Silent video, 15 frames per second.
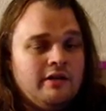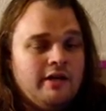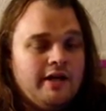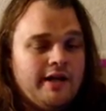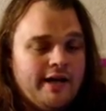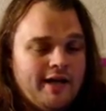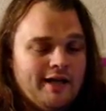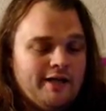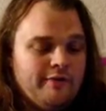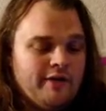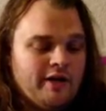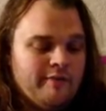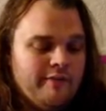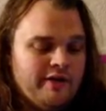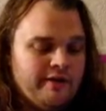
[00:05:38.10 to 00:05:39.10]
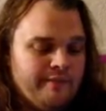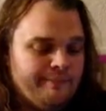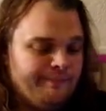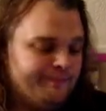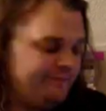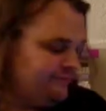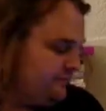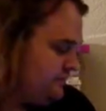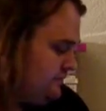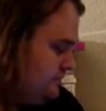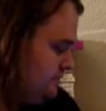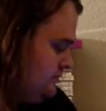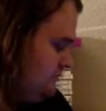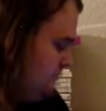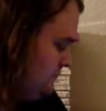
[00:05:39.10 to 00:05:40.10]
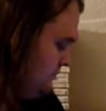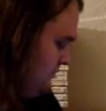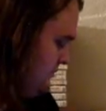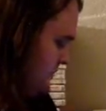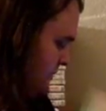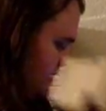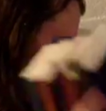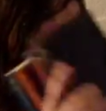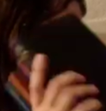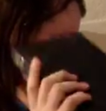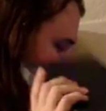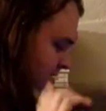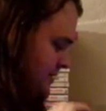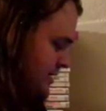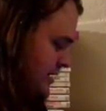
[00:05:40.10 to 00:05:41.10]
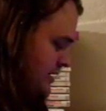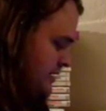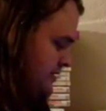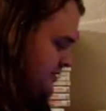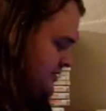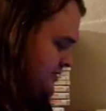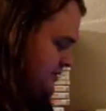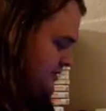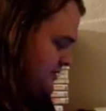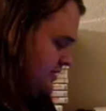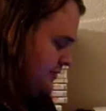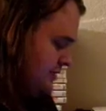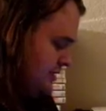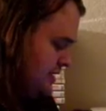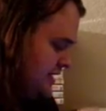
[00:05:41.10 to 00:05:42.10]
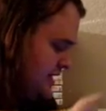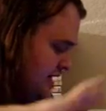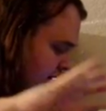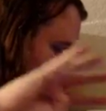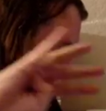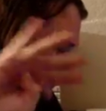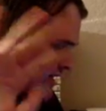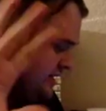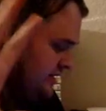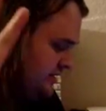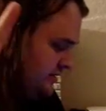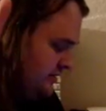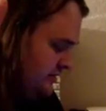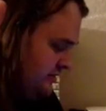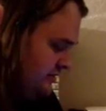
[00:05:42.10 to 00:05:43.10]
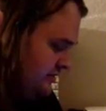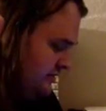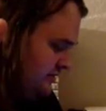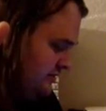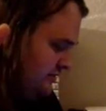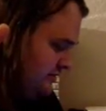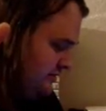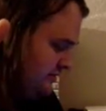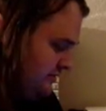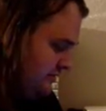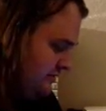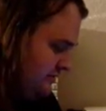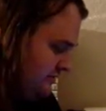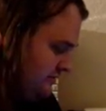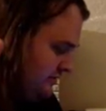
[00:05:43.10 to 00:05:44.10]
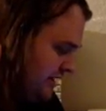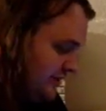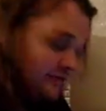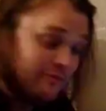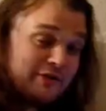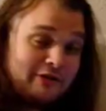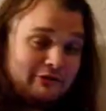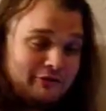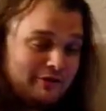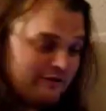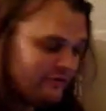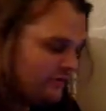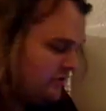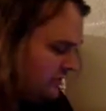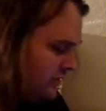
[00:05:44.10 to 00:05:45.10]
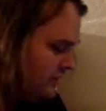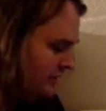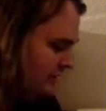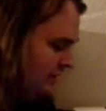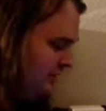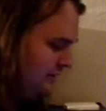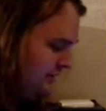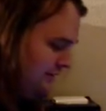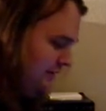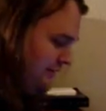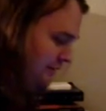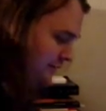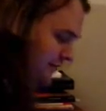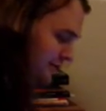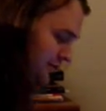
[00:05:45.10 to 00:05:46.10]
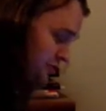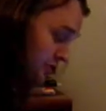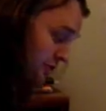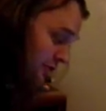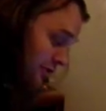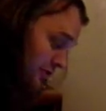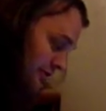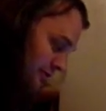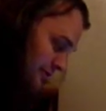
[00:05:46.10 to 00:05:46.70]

and I highly recommend them. Last but not least, number 9. That's a Beatles reference. The Joker.